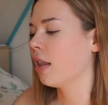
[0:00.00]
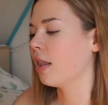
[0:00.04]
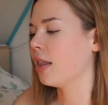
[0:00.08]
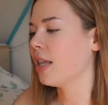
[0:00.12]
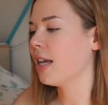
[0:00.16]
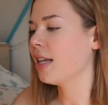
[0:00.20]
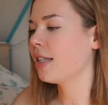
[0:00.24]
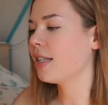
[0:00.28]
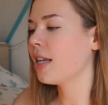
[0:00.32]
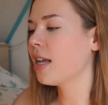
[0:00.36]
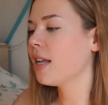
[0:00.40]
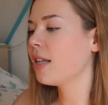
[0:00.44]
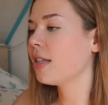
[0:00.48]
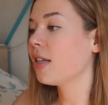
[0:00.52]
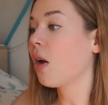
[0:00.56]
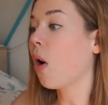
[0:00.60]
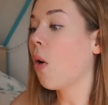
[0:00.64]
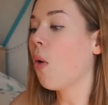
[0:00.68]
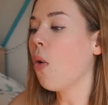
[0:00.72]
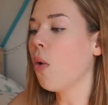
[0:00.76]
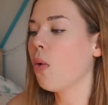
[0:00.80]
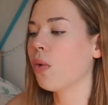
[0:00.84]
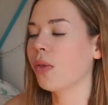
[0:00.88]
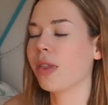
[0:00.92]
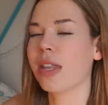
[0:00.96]
This
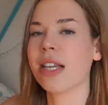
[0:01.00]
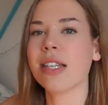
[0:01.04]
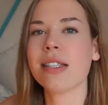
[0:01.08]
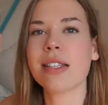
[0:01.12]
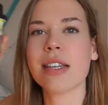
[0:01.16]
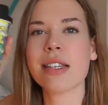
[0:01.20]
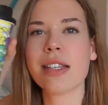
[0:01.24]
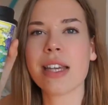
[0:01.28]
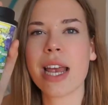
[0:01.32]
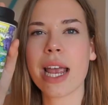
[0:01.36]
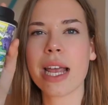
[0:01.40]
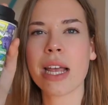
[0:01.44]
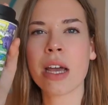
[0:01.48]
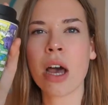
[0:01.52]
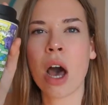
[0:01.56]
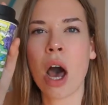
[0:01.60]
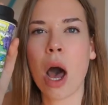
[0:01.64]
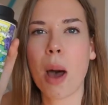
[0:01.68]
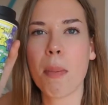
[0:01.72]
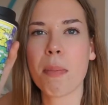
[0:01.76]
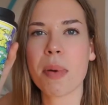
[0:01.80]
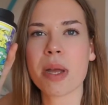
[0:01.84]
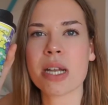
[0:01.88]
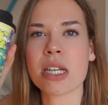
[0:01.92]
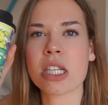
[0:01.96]
is a
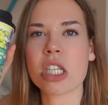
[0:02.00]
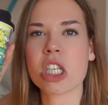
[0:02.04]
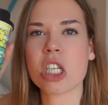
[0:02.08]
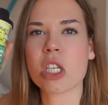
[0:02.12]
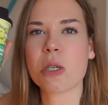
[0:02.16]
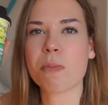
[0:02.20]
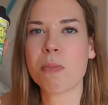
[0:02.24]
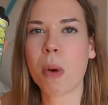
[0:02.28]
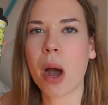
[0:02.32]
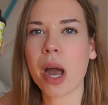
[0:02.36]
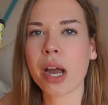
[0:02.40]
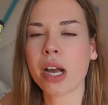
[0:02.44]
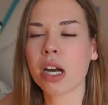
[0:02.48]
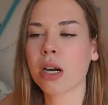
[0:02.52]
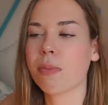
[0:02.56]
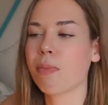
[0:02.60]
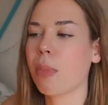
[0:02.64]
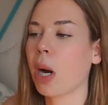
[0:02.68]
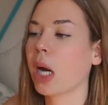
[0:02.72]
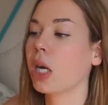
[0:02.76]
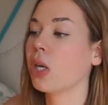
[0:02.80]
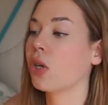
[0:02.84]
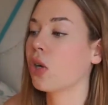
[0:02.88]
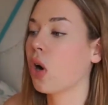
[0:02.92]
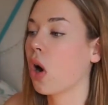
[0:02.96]
cup inspired
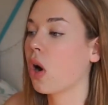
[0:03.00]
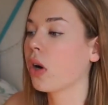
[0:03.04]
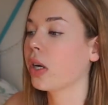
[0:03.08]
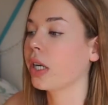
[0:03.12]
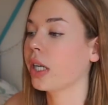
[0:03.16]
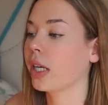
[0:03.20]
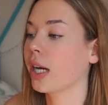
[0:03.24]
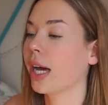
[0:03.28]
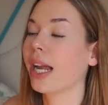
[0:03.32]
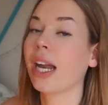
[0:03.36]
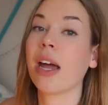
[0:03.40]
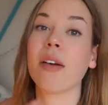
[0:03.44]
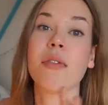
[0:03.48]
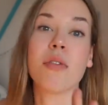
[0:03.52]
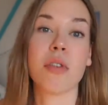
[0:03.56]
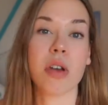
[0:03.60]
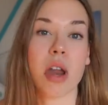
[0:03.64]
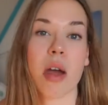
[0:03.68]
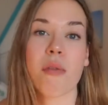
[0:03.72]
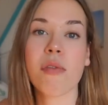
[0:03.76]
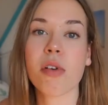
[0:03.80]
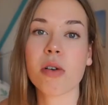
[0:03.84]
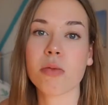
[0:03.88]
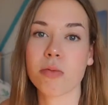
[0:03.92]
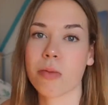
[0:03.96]
by Narnia, and I've
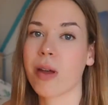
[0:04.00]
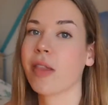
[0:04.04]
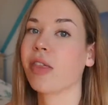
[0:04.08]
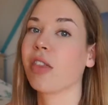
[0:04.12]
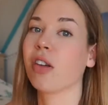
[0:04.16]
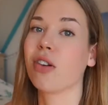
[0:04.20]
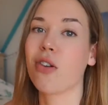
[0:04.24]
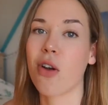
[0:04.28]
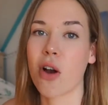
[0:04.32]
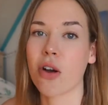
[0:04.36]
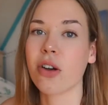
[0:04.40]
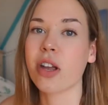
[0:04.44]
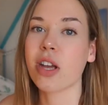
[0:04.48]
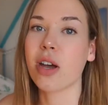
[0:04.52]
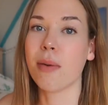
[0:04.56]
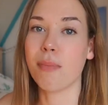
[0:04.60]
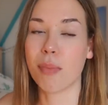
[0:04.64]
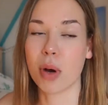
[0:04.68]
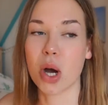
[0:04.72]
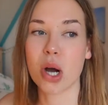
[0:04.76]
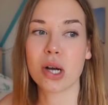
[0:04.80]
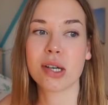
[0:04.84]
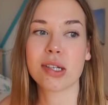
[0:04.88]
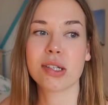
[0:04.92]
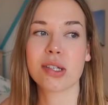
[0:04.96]
never read the Narnia
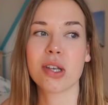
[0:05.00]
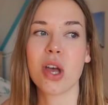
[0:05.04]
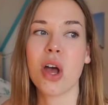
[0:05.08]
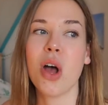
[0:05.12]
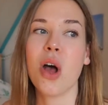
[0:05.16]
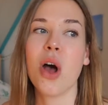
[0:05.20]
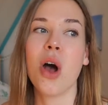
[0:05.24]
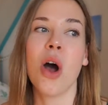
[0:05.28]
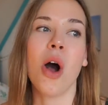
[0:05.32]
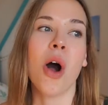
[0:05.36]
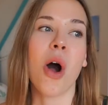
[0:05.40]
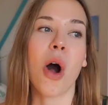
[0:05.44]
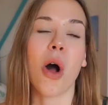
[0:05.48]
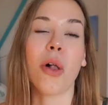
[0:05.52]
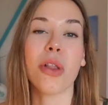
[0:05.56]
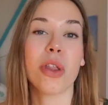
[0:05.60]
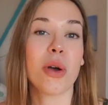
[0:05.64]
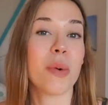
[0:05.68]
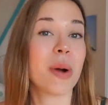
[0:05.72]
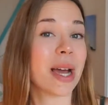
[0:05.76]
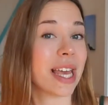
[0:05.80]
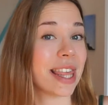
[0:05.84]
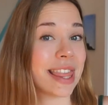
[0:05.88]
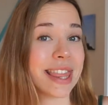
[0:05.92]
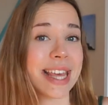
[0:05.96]
books,
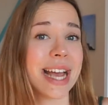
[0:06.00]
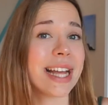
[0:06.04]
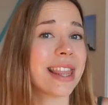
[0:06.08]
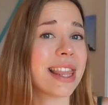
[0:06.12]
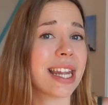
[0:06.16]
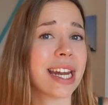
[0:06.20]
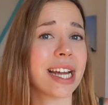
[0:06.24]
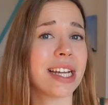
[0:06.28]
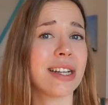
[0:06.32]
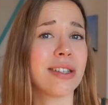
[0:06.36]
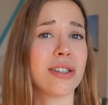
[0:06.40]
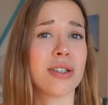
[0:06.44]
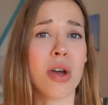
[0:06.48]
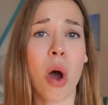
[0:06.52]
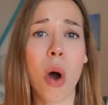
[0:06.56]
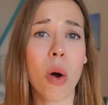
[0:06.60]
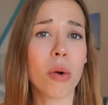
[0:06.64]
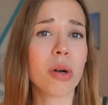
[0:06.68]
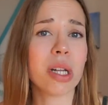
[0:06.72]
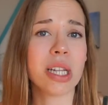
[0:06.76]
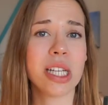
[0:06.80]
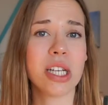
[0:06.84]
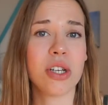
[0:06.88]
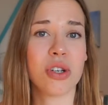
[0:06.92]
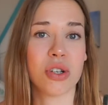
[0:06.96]
although I think that I
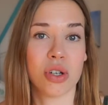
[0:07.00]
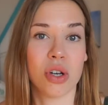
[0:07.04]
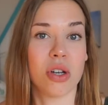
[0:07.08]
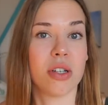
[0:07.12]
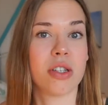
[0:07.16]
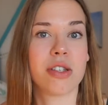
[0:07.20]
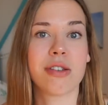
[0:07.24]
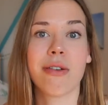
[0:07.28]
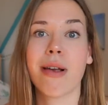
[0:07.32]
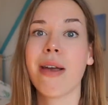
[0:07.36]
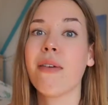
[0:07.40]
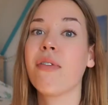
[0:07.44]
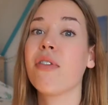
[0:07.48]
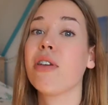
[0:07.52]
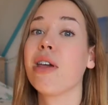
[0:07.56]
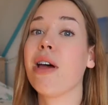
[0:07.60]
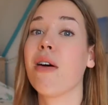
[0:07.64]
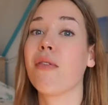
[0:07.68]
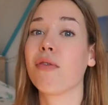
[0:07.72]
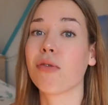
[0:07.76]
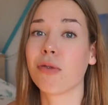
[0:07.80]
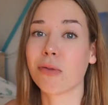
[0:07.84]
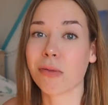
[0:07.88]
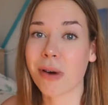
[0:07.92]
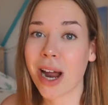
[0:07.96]
totally should. So if you
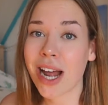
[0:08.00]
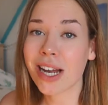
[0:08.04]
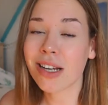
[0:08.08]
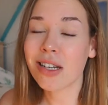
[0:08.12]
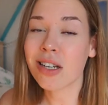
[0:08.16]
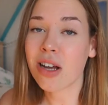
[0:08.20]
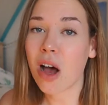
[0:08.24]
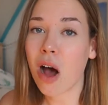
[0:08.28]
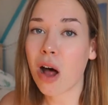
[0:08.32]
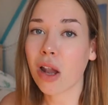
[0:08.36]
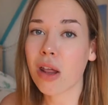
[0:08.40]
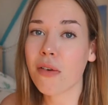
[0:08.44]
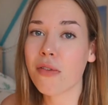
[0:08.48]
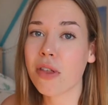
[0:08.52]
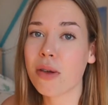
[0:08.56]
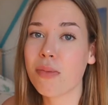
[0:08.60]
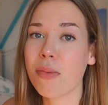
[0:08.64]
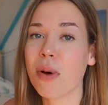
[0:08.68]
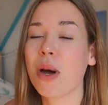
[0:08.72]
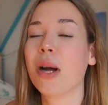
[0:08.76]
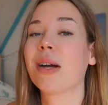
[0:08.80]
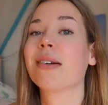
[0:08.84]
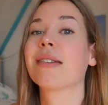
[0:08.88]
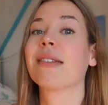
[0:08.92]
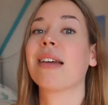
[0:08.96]
have read all of the
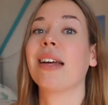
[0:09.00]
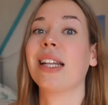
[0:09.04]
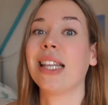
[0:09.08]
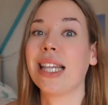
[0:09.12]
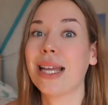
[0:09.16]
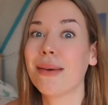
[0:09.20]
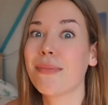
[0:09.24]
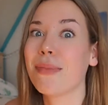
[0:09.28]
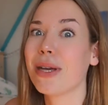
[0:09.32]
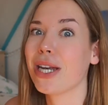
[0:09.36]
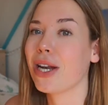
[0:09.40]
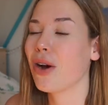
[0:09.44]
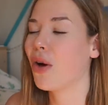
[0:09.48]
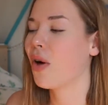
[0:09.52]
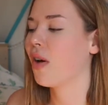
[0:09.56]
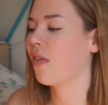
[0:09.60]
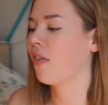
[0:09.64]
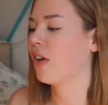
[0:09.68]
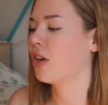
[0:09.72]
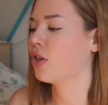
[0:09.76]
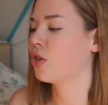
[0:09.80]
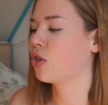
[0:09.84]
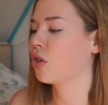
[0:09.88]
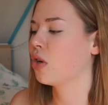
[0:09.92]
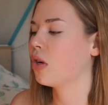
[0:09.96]
books, let me know
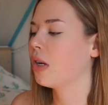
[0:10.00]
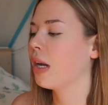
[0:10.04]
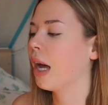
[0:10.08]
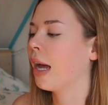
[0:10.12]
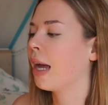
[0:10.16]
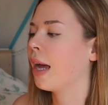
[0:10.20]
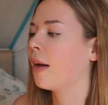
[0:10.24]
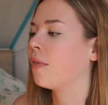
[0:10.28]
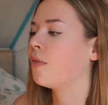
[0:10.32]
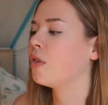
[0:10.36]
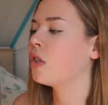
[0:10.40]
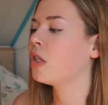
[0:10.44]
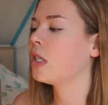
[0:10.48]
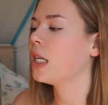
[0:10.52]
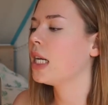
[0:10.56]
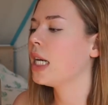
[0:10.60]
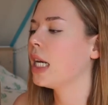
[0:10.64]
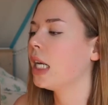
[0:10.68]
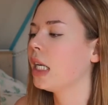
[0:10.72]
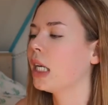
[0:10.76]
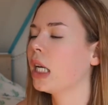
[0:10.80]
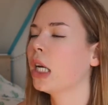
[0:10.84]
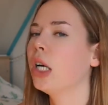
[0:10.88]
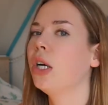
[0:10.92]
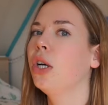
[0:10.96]
if I should. I have
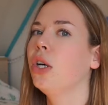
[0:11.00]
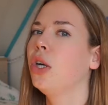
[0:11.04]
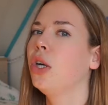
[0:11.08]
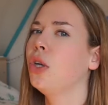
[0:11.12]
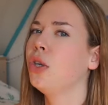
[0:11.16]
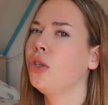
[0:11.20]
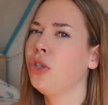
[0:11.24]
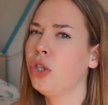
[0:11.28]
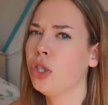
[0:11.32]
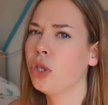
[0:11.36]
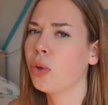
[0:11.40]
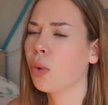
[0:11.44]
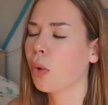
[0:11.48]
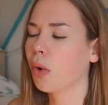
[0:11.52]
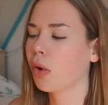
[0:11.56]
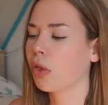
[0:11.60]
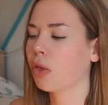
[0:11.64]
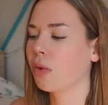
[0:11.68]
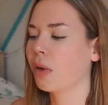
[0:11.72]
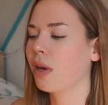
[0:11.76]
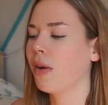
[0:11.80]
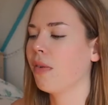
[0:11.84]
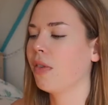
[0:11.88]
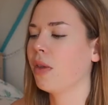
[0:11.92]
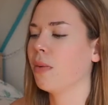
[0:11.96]
seen 2 or
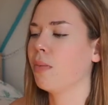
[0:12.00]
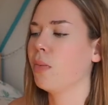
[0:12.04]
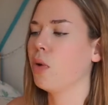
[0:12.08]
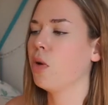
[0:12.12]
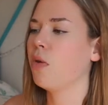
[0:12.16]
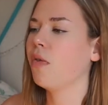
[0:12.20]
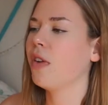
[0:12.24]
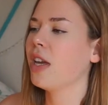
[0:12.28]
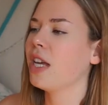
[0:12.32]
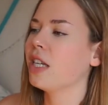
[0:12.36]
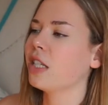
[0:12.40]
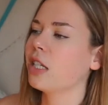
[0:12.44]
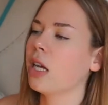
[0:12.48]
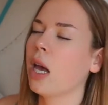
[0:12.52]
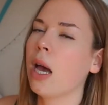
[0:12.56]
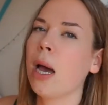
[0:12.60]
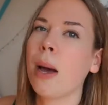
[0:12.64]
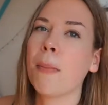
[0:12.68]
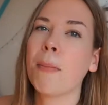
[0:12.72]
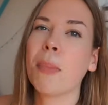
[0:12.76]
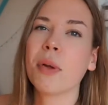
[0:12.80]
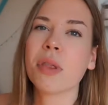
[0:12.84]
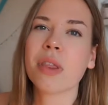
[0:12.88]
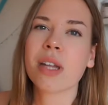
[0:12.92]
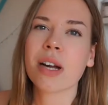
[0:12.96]
3 of the movies,
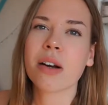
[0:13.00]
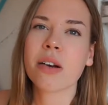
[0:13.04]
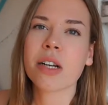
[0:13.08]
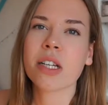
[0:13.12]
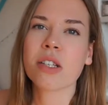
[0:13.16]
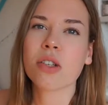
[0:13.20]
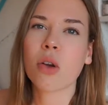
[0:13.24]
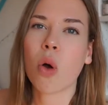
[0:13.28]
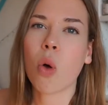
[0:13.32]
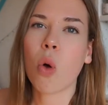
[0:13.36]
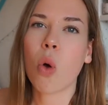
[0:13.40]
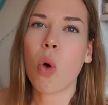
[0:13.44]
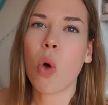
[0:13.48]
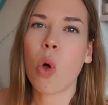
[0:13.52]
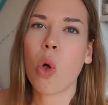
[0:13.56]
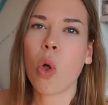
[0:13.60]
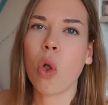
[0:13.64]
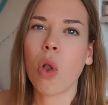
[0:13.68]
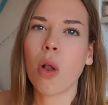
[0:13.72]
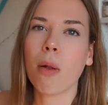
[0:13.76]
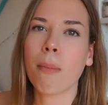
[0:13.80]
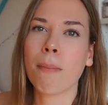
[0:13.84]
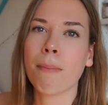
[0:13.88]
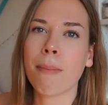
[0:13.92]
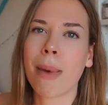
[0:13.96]
but there is a
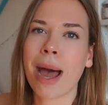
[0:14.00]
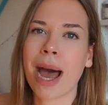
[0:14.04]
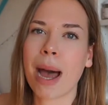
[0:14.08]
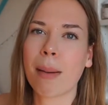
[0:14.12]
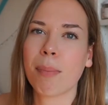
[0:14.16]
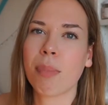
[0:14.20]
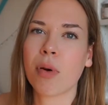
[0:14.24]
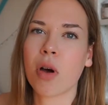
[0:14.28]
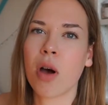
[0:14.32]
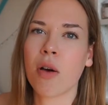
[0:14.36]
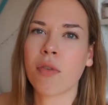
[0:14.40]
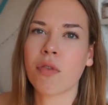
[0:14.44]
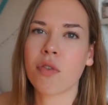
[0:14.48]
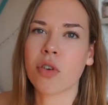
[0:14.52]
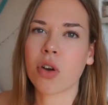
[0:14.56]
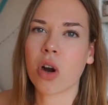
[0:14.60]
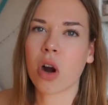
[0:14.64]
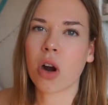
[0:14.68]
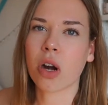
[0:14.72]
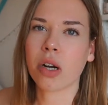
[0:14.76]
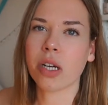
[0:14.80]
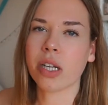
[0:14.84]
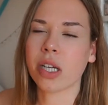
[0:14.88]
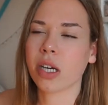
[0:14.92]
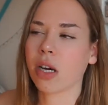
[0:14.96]
whole map of
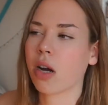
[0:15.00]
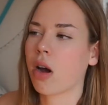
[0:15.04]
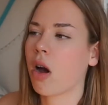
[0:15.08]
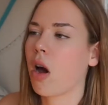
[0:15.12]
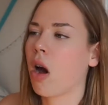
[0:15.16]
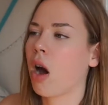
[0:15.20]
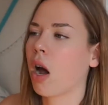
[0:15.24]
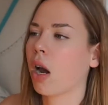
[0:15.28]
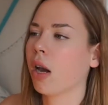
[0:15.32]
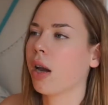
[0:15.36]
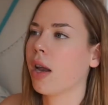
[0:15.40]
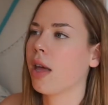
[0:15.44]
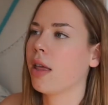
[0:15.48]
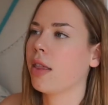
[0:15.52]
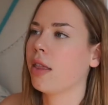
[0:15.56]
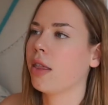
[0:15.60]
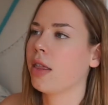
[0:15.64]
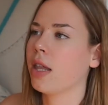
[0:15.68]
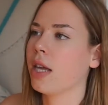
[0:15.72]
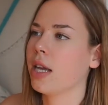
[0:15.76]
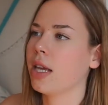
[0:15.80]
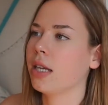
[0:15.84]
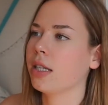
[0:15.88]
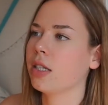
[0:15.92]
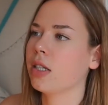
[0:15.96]
Narnia on
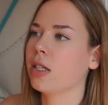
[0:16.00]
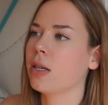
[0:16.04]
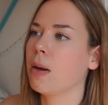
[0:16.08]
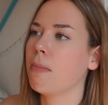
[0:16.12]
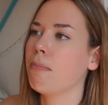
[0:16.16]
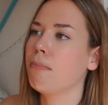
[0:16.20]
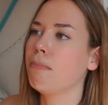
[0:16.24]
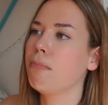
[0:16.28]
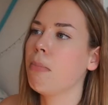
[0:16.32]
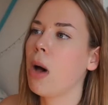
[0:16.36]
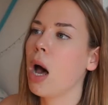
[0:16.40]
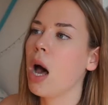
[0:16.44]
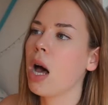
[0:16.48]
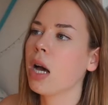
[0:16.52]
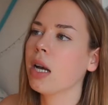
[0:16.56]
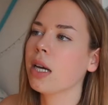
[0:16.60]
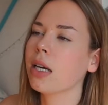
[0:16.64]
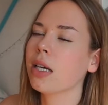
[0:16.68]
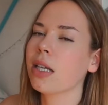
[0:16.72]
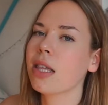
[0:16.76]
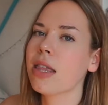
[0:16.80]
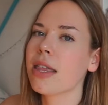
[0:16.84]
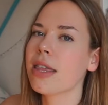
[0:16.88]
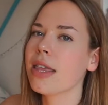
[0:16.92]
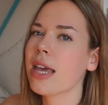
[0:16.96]
this mug
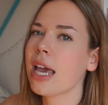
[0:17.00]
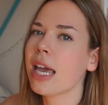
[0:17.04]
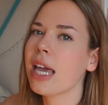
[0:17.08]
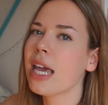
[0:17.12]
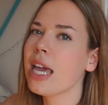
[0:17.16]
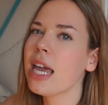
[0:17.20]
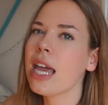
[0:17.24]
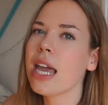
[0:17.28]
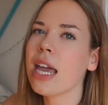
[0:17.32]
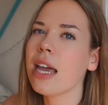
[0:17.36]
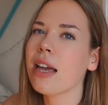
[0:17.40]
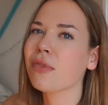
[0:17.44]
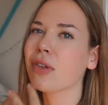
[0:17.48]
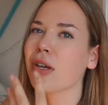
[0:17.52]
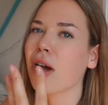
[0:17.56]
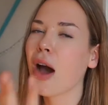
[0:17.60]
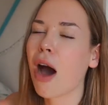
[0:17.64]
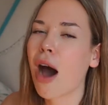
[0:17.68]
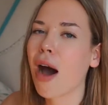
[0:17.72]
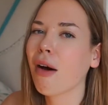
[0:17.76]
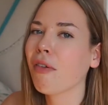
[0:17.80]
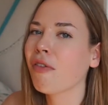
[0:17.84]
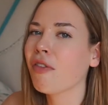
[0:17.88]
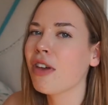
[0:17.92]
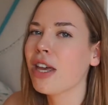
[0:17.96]
thingy,
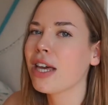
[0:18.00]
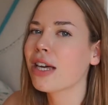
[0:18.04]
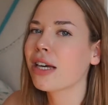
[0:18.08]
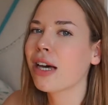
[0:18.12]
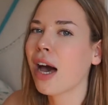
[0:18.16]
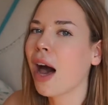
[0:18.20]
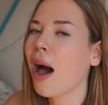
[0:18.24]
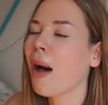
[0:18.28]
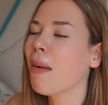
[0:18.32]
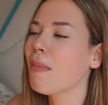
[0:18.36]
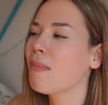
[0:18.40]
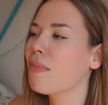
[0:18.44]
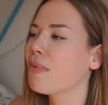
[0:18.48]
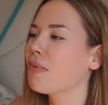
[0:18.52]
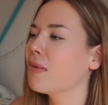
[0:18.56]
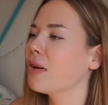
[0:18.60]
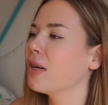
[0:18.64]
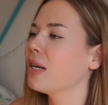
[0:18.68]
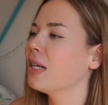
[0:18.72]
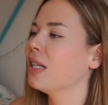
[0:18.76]
coffee cup.